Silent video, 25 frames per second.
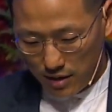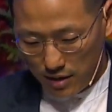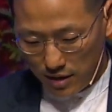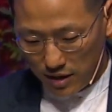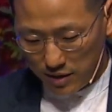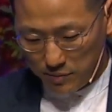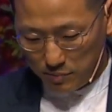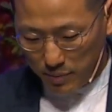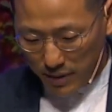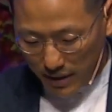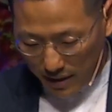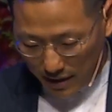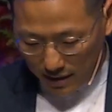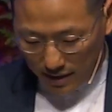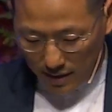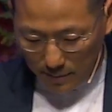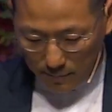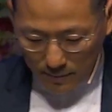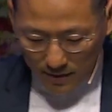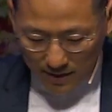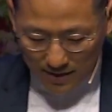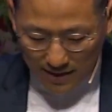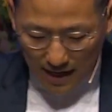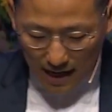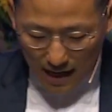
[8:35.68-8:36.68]
He's picking up
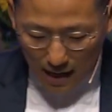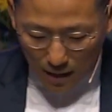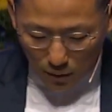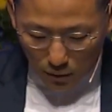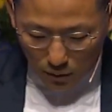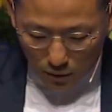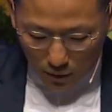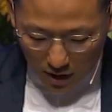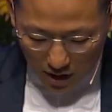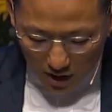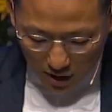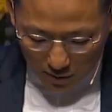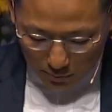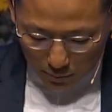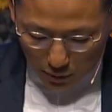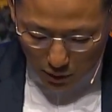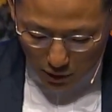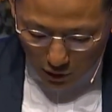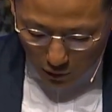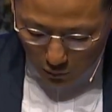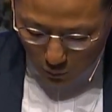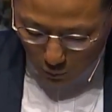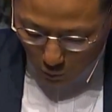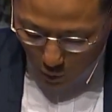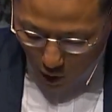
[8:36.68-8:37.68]
the towel. He's
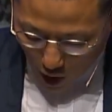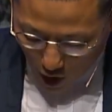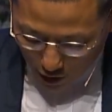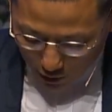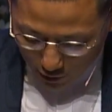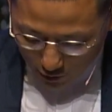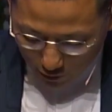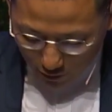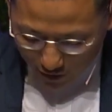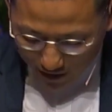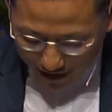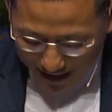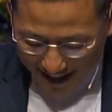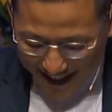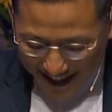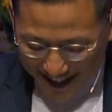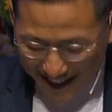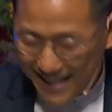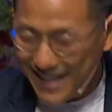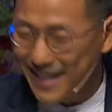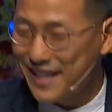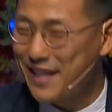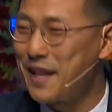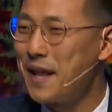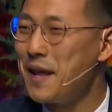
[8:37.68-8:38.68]
putting water
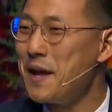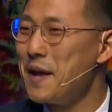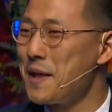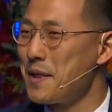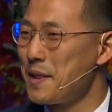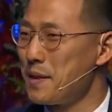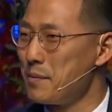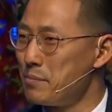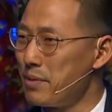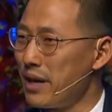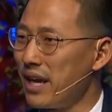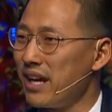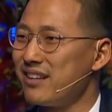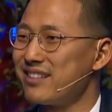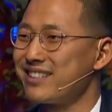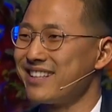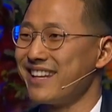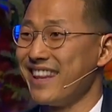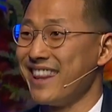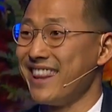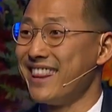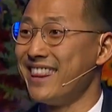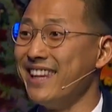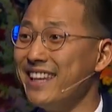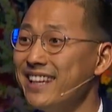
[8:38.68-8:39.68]
in the
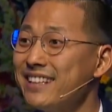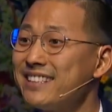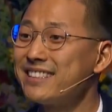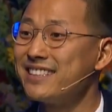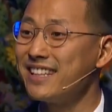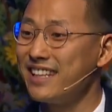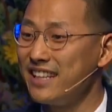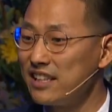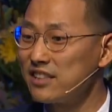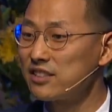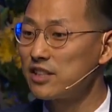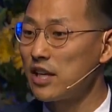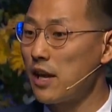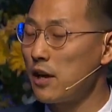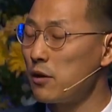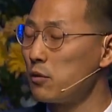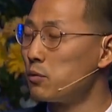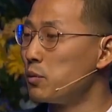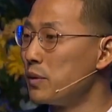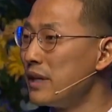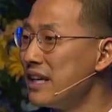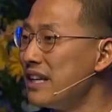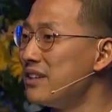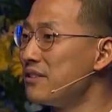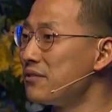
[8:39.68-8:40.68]
basin. This is a
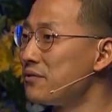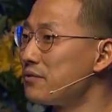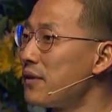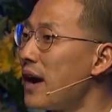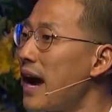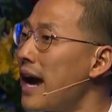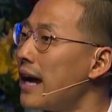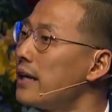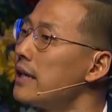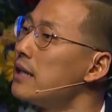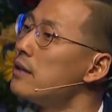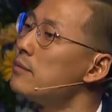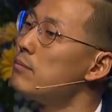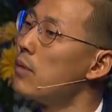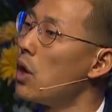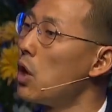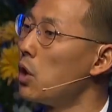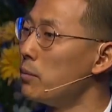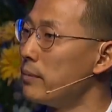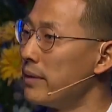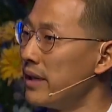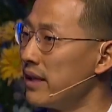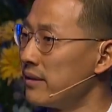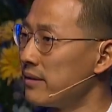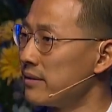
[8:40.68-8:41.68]
redefining
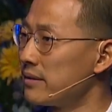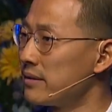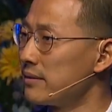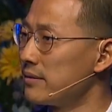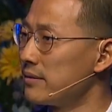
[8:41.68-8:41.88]
moment.